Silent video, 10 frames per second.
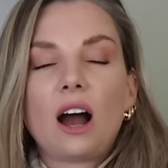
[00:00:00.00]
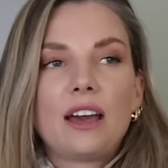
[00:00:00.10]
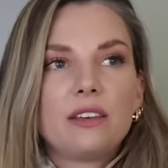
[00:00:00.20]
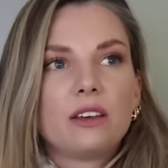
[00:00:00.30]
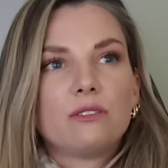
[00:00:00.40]

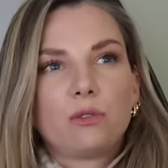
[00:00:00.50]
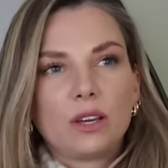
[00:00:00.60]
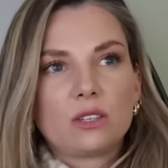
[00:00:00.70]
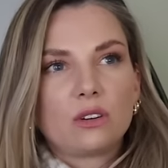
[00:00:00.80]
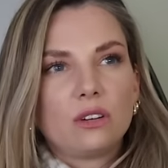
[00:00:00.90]
either
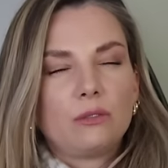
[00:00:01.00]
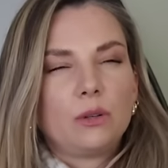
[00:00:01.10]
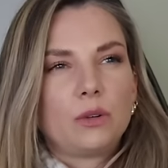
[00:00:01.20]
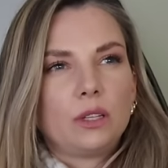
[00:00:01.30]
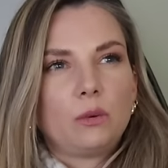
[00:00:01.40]
voice note if we
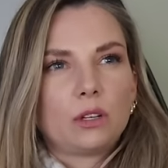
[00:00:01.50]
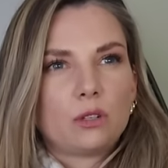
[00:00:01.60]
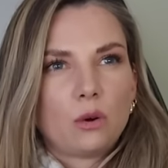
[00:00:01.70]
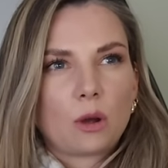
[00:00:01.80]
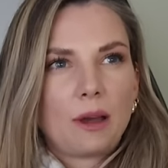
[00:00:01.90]
really want to
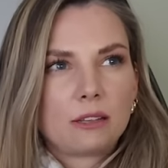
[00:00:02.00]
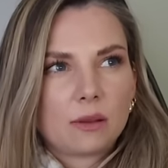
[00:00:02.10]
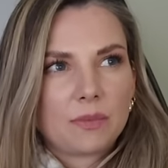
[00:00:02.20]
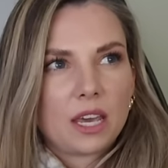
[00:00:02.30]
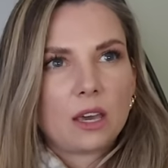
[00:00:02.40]
talk about
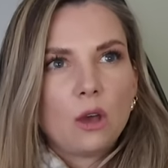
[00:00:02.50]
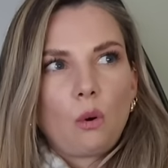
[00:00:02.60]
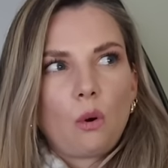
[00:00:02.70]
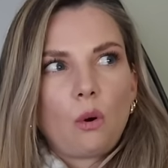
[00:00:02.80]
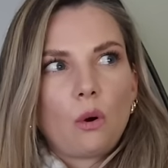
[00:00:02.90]
something,
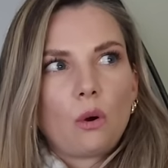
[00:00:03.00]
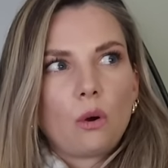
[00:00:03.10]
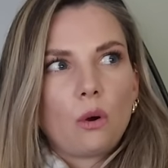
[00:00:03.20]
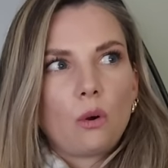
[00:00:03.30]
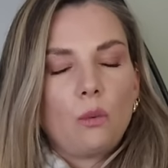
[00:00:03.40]

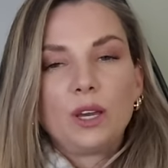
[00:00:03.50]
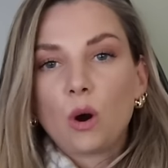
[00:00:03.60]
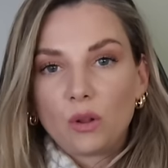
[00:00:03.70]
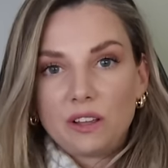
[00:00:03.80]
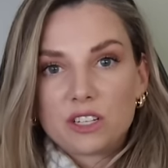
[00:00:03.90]
or we
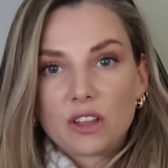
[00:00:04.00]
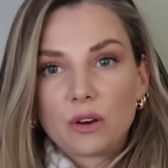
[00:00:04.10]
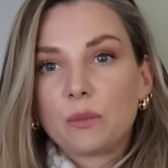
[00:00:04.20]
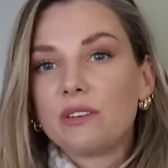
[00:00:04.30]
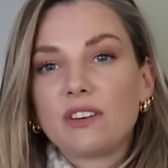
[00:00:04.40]
call each other
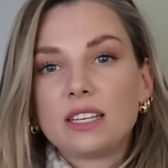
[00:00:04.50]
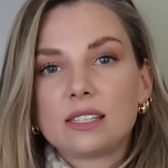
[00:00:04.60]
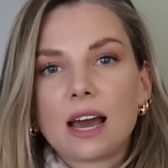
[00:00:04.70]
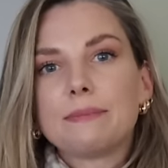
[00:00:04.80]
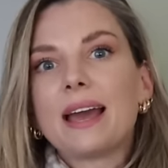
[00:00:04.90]
and we
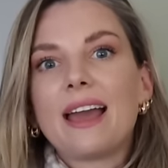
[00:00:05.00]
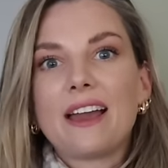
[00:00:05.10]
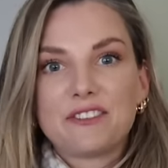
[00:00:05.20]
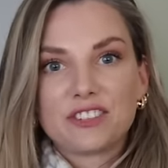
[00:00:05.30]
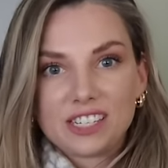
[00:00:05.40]
FaceTime
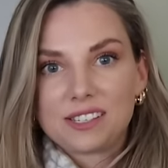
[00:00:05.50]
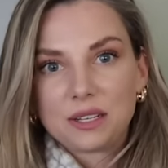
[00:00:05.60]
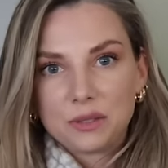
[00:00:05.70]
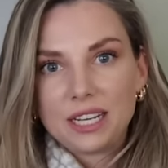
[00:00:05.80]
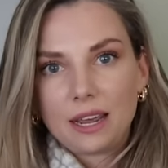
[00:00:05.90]
every
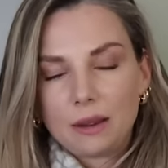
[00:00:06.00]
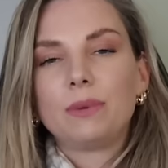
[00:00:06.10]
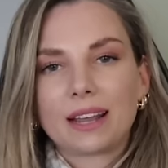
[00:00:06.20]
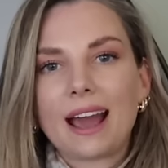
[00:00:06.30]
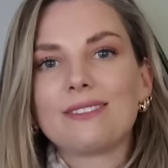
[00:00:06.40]
single day,
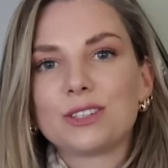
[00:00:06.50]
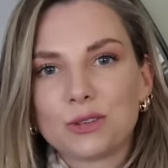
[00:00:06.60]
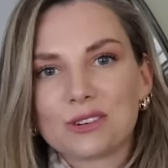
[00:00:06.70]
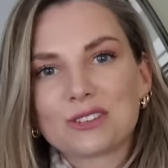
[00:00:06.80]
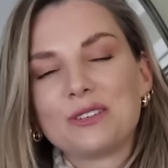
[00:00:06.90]
but I haven't
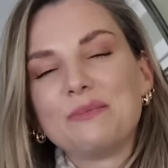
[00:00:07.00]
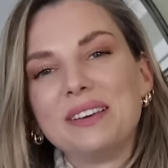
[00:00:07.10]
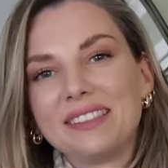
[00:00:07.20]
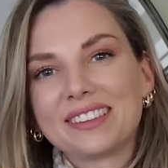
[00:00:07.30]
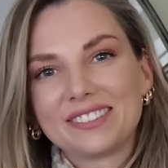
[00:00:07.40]
talked to him
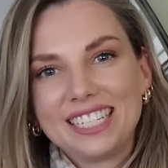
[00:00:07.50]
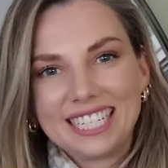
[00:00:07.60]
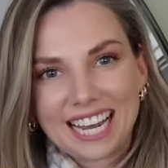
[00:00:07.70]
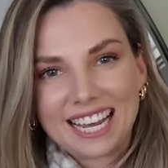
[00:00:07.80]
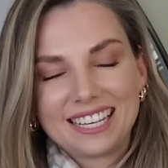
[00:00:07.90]
in 3
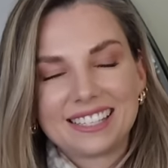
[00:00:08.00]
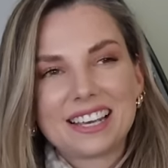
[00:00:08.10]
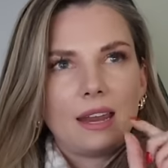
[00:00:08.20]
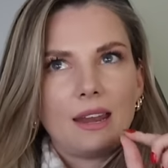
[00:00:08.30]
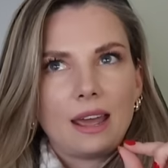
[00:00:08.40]
days.
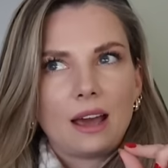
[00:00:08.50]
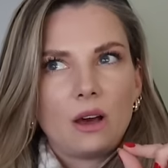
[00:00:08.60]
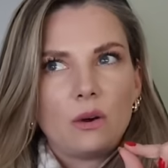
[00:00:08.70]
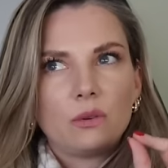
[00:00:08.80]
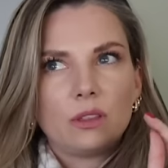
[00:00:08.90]
And
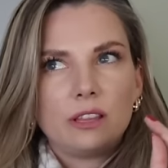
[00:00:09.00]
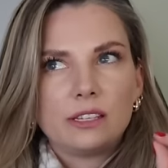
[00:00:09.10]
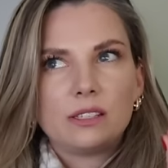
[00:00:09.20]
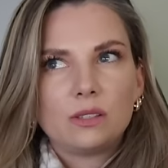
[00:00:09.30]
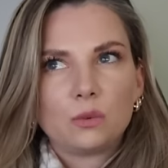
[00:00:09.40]
now
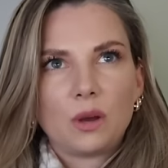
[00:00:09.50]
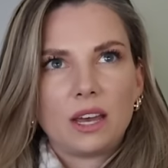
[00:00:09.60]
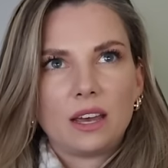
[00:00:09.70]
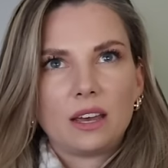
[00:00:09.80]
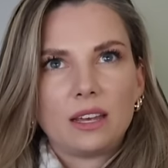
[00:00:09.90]
this is
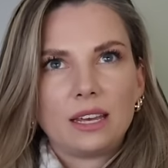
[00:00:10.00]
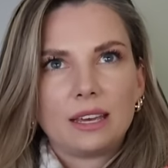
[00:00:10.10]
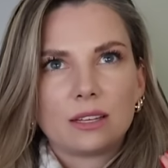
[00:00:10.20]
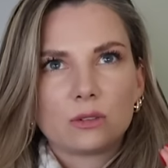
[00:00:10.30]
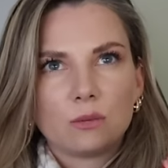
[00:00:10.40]
where it
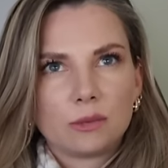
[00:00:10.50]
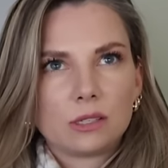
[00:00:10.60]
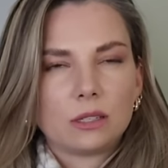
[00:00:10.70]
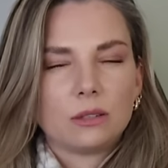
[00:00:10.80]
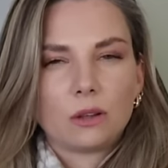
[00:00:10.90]
gets
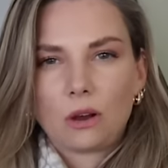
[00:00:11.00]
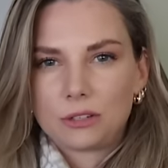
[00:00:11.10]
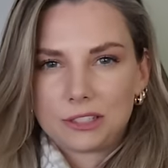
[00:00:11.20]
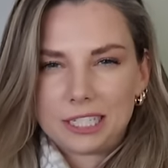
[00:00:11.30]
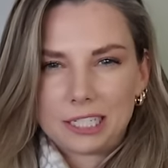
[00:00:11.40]
almost a little
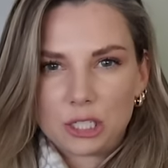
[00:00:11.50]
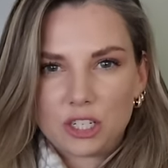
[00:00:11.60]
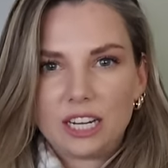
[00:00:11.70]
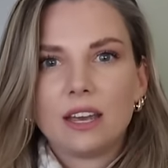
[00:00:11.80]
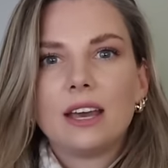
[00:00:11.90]

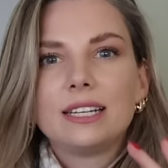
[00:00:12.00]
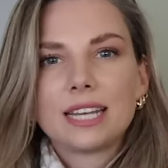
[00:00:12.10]
contradictory.